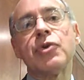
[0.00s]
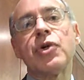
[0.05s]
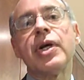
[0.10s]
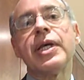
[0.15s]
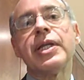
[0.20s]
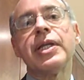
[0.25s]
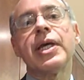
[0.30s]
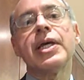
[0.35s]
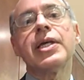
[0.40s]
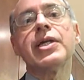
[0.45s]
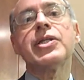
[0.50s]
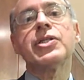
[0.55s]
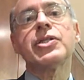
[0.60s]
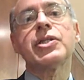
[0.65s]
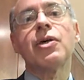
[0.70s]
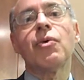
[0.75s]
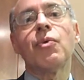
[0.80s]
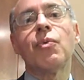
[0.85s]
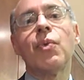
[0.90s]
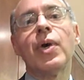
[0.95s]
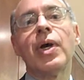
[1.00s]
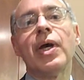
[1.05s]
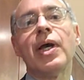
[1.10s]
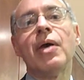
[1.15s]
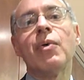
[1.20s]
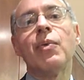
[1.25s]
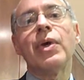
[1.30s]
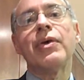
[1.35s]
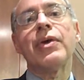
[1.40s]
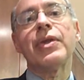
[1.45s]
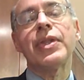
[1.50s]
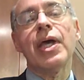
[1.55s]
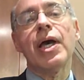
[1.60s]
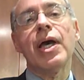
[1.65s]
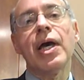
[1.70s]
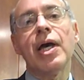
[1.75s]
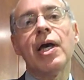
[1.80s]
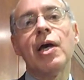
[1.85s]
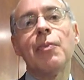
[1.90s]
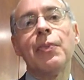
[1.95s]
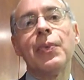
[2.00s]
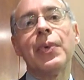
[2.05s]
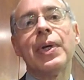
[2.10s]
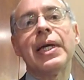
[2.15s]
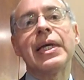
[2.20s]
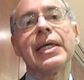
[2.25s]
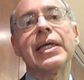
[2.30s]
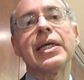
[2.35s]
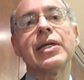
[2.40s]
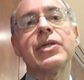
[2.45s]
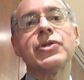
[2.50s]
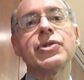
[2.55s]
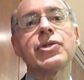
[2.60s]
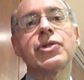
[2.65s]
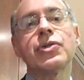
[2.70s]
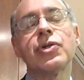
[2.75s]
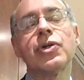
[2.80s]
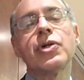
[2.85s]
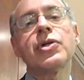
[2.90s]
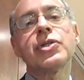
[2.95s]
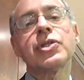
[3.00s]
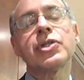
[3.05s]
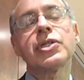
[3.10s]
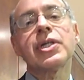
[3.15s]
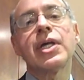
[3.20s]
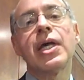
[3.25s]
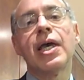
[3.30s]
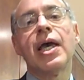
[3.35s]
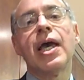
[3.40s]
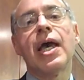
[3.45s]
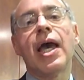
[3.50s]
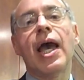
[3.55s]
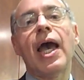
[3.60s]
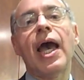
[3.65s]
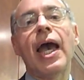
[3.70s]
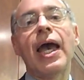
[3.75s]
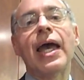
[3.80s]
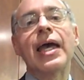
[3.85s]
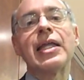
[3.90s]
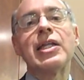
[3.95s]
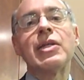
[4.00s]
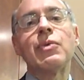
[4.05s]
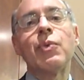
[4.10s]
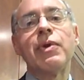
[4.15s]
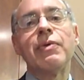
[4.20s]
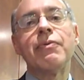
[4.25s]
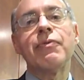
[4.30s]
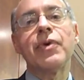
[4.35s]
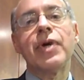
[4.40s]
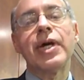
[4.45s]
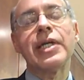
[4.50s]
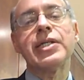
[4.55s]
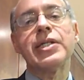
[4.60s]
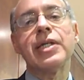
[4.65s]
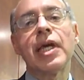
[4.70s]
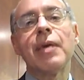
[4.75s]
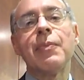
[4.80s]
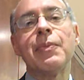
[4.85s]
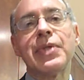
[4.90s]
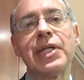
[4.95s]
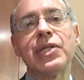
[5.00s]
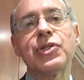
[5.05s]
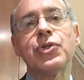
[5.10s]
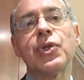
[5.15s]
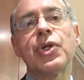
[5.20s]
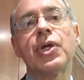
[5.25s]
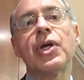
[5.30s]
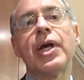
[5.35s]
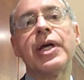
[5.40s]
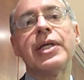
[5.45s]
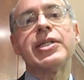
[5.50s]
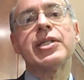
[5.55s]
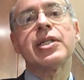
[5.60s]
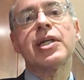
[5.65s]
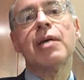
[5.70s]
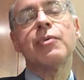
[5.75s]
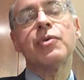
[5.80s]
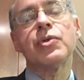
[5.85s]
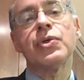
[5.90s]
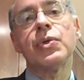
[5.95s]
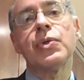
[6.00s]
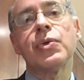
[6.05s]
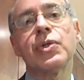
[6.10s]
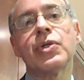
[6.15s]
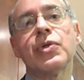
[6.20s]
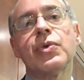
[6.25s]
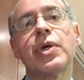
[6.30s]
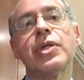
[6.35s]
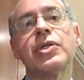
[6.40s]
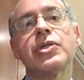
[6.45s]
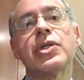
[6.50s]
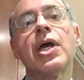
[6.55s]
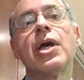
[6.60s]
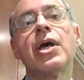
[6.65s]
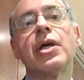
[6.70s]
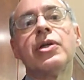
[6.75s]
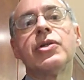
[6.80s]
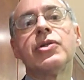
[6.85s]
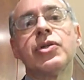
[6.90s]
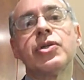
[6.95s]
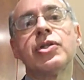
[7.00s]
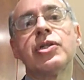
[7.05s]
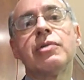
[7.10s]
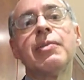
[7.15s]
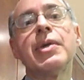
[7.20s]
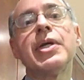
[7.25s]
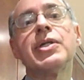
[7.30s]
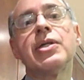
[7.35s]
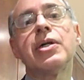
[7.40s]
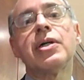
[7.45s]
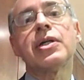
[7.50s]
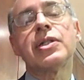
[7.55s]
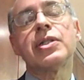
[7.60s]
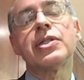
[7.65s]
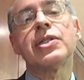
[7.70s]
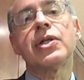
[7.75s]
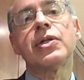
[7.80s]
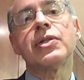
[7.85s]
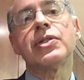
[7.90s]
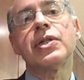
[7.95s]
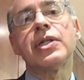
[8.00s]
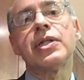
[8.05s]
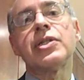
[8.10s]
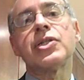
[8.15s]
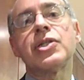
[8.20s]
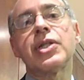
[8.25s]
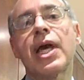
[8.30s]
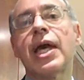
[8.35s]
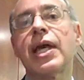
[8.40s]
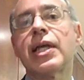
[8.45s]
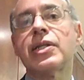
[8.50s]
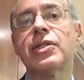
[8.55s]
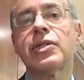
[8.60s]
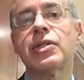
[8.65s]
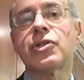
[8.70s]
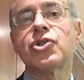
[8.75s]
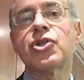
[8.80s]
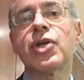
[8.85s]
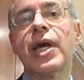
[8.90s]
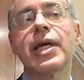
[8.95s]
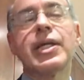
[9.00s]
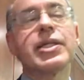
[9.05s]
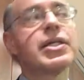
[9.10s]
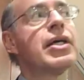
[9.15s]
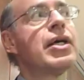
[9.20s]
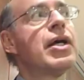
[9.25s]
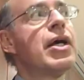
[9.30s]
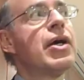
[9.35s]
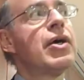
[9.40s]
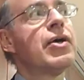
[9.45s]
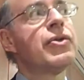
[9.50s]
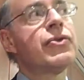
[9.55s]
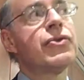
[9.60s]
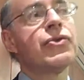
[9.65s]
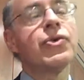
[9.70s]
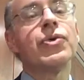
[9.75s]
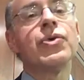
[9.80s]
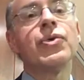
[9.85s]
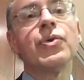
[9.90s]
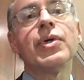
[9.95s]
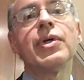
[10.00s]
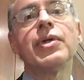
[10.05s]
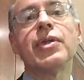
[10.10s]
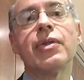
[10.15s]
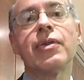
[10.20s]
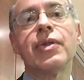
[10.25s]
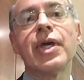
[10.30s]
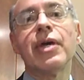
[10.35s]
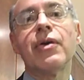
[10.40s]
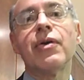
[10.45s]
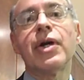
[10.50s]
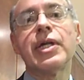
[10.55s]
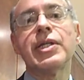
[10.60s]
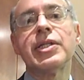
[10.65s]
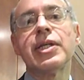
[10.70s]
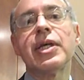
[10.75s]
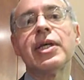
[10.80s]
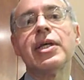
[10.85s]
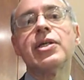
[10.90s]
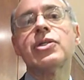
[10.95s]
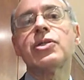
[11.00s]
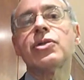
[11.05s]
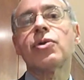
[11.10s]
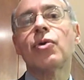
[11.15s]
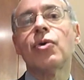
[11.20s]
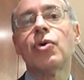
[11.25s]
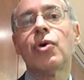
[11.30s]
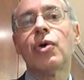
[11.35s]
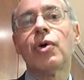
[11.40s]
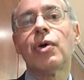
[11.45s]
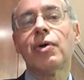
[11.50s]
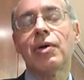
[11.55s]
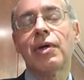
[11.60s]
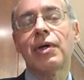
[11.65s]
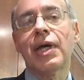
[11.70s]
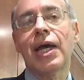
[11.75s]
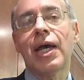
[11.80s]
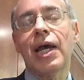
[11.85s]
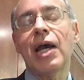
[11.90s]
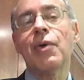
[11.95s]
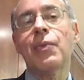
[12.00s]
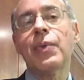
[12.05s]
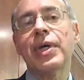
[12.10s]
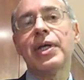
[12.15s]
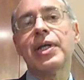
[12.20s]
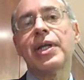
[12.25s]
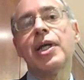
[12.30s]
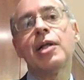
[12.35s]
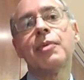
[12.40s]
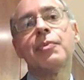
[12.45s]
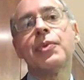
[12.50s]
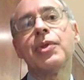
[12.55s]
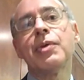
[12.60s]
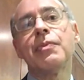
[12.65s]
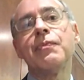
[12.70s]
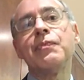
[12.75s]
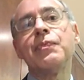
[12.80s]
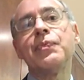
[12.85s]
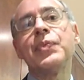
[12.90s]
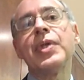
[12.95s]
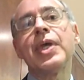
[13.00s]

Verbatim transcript: Fridays, where we're at the hub, King's Cross, and we're inviting potential clients to come and talk to us just to meet our consultants and to chat through their ideas or how we can help them